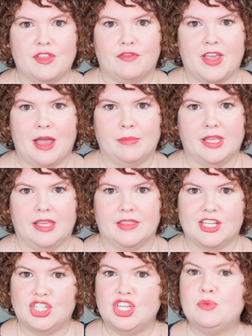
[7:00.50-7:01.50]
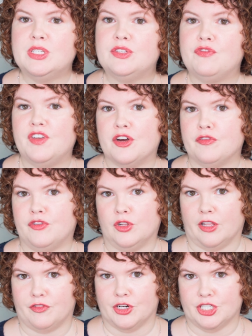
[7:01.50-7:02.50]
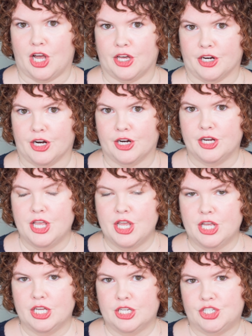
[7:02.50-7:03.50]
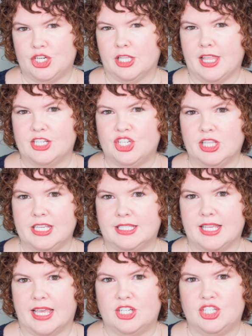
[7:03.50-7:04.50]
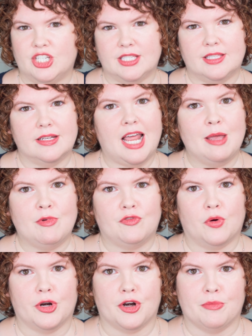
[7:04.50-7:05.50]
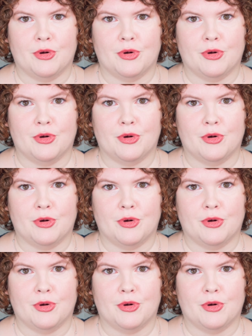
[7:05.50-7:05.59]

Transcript: of the family that she was fearful of her daughter. She allegedly said just the night before her